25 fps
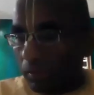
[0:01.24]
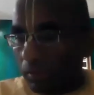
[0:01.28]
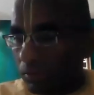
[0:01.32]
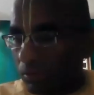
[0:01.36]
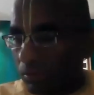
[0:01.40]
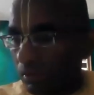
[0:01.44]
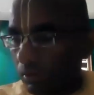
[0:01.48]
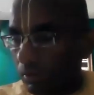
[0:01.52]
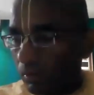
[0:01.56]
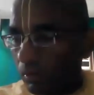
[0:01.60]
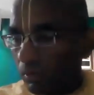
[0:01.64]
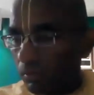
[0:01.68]

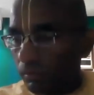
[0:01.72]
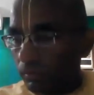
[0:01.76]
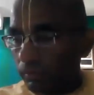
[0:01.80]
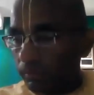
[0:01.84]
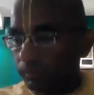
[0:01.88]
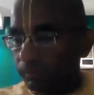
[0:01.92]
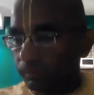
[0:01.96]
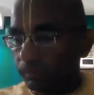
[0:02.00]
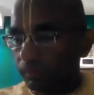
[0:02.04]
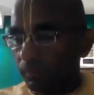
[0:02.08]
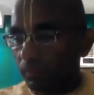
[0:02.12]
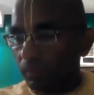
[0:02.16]

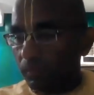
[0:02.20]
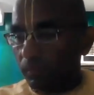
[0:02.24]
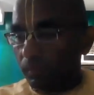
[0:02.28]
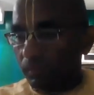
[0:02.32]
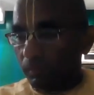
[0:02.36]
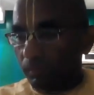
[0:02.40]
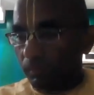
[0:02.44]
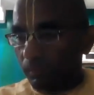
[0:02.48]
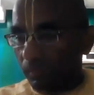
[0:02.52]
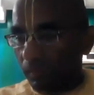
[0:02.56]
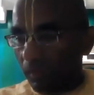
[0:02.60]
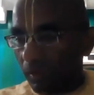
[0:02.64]
So
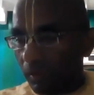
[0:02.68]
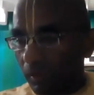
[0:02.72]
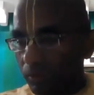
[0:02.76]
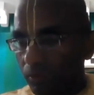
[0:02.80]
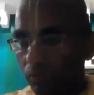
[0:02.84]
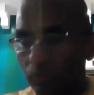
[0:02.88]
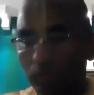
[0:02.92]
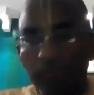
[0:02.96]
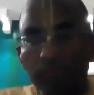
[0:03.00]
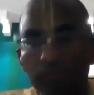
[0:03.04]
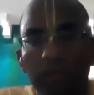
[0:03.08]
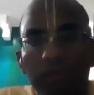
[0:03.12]

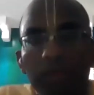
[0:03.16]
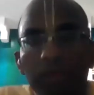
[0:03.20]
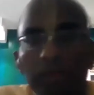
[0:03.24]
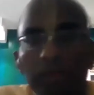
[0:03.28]
today we are